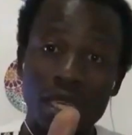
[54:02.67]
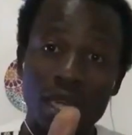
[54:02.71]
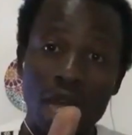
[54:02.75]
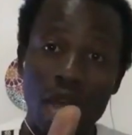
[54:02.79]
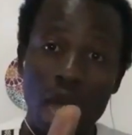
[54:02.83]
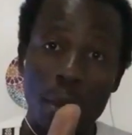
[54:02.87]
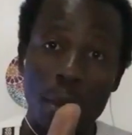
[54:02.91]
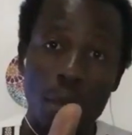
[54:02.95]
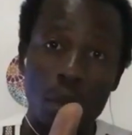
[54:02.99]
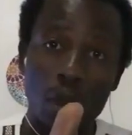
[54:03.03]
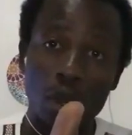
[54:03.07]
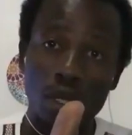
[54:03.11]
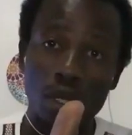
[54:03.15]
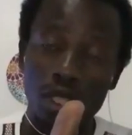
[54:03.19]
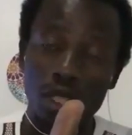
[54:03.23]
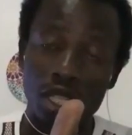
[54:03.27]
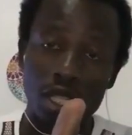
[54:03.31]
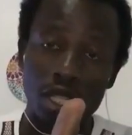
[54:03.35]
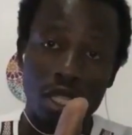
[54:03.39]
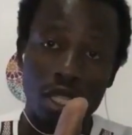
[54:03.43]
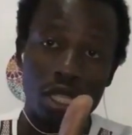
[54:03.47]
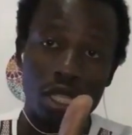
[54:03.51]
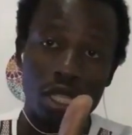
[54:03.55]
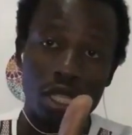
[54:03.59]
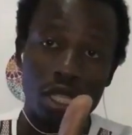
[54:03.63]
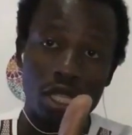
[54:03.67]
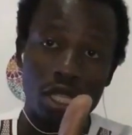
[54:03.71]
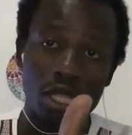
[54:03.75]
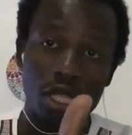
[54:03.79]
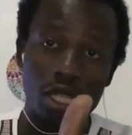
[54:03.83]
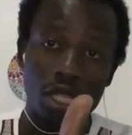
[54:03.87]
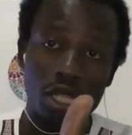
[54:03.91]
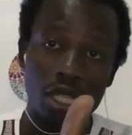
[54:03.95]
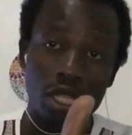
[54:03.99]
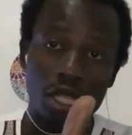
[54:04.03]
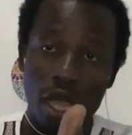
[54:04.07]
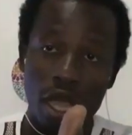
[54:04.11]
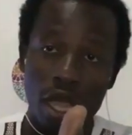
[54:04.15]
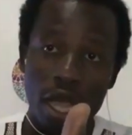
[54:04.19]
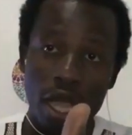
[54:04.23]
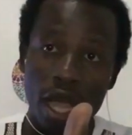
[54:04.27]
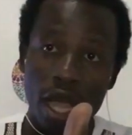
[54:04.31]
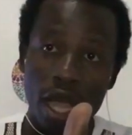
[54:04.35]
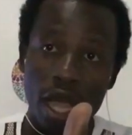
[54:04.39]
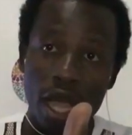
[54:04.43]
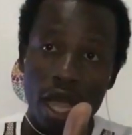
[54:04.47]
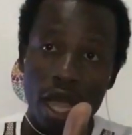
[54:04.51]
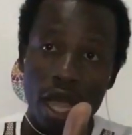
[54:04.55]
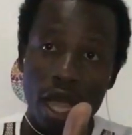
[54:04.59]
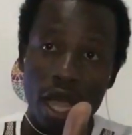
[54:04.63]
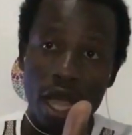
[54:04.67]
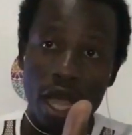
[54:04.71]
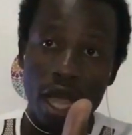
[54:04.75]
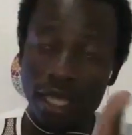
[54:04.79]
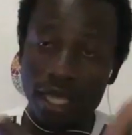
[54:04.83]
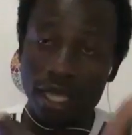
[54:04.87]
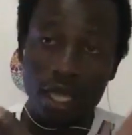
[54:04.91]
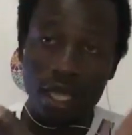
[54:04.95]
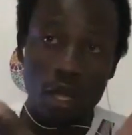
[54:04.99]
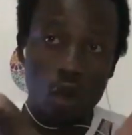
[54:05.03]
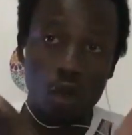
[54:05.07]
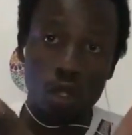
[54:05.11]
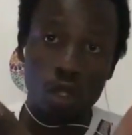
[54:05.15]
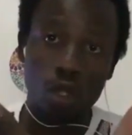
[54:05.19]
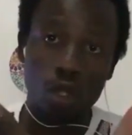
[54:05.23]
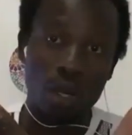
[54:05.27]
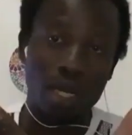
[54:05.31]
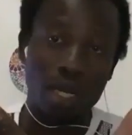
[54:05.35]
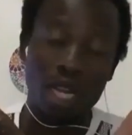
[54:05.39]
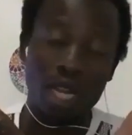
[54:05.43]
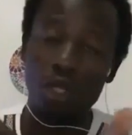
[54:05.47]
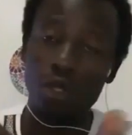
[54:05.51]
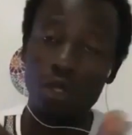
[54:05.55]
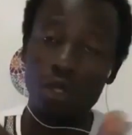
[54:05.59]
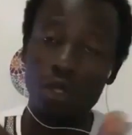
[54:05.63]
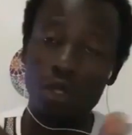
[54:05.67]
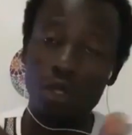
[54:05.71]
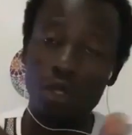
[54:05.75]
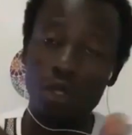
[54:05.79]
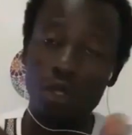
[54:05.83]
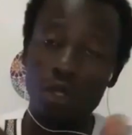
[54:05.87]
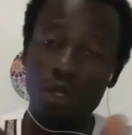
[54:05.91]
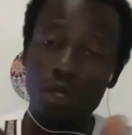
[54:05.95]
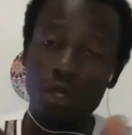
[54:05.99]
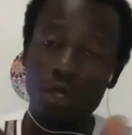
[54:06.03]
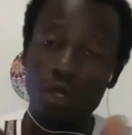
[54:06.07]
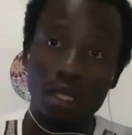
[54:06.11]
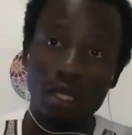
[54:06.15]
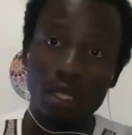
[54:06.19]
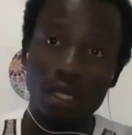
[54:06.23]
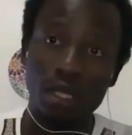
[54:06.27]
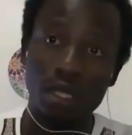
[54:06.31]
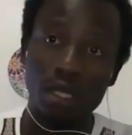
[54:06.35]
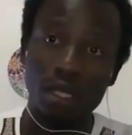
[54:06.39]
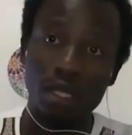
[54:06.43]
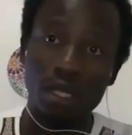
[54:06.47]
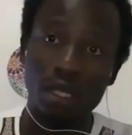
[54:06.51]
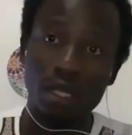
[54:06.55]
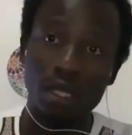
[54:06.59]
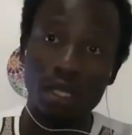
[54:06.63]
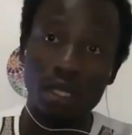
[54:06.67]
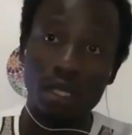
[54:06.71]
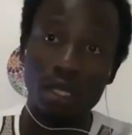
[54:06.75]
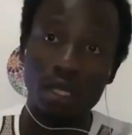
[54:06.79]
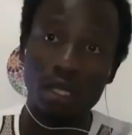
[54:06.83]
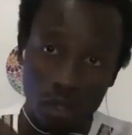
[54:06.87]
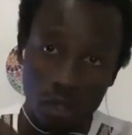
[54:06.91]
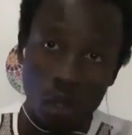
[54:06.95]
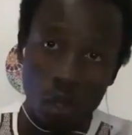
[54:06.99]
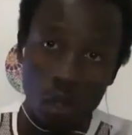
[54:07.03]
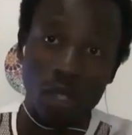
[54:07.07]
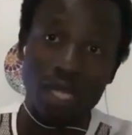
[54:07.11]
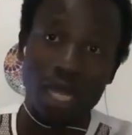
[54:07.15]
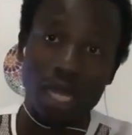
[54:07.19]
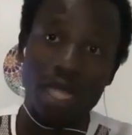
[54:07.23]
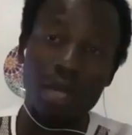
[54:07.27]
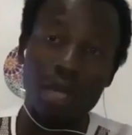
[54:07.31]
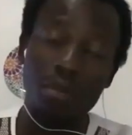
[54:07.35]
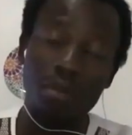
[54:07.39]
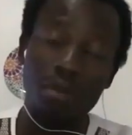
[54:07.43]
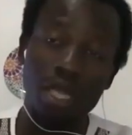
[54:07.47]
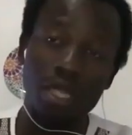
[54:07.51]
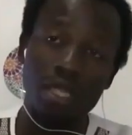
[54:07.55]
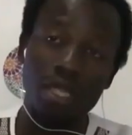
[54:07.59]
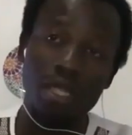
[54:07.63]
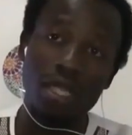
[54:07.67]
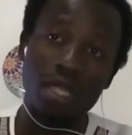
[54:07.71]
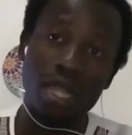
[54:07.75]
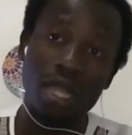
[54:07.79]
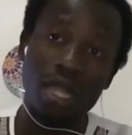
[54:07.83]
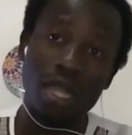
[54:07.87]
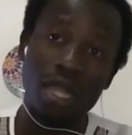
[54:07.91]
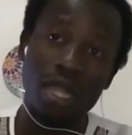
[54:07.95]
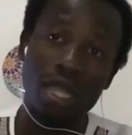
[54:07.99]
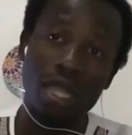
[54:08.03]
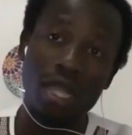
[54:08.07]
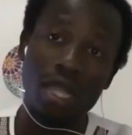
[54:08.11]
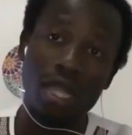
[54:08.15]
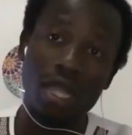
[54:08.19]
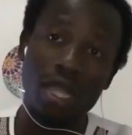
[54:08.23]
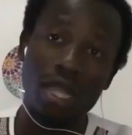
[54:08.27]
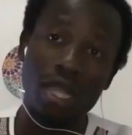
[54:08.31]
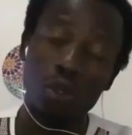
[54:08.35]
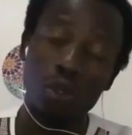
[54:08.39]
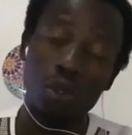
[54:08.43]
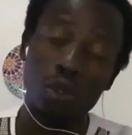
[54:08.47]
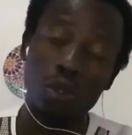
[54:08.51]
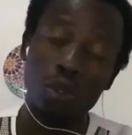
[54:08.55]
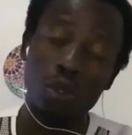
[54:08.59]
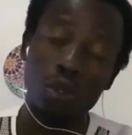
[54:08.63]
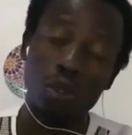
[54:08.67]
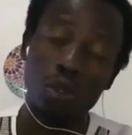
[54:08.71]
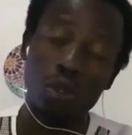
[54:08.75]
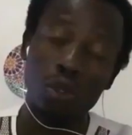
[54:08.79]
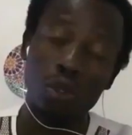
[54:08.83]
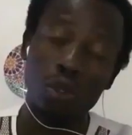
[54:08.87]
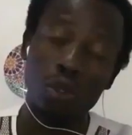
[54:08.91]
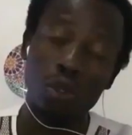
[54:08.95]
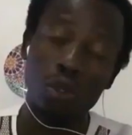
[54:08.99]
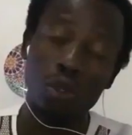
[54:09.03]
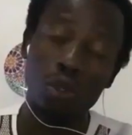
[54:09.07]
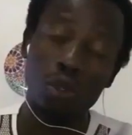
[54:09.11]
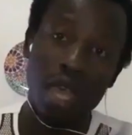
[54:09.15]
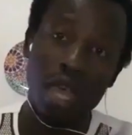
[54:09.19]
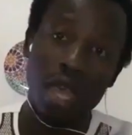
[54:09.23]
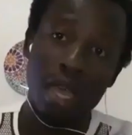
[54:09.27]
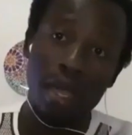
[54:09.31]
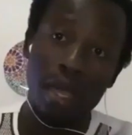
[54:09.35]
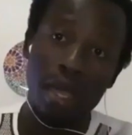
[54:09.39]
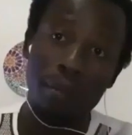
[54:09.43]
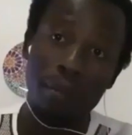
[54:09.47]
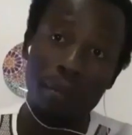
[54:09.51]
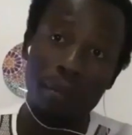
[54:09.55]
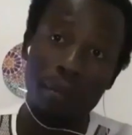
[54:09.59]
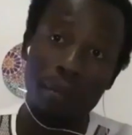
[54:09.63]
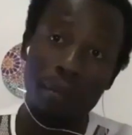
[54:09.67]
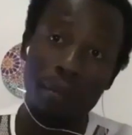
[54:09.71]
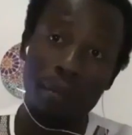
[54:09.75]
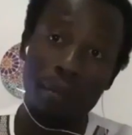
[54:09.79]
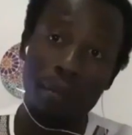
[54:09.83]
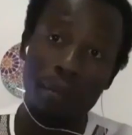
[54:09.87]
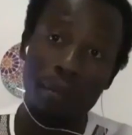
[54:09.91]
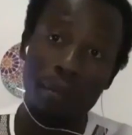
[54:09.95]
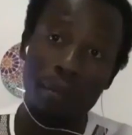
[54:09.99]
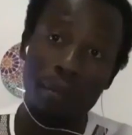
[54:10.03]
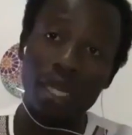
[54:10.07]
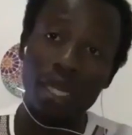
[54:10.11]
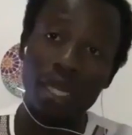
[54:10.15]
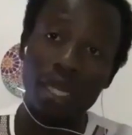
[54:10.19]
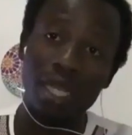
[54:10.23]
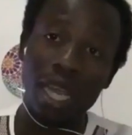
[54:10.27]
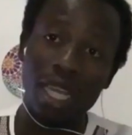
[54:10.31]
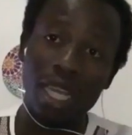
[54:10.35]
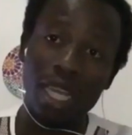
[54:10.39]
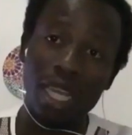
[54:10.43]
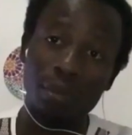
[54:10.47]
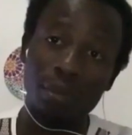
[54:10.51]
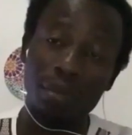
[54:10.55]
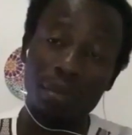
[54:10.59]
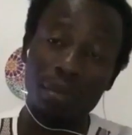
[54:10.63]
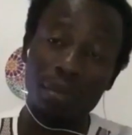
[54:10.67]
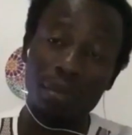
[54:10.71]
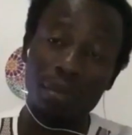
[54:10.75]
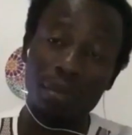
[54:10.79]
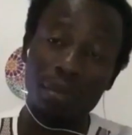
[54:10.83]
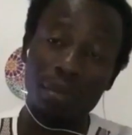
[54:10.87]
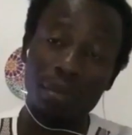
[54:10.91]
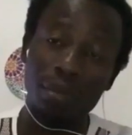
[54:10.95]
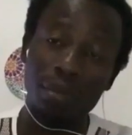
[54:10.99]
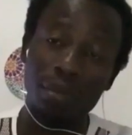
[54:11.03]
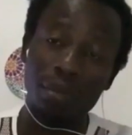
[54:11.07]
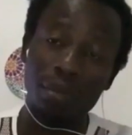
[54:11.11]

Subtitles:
how much it is. It costs your natural resources. Those are the places that are going to take back the money they are spending.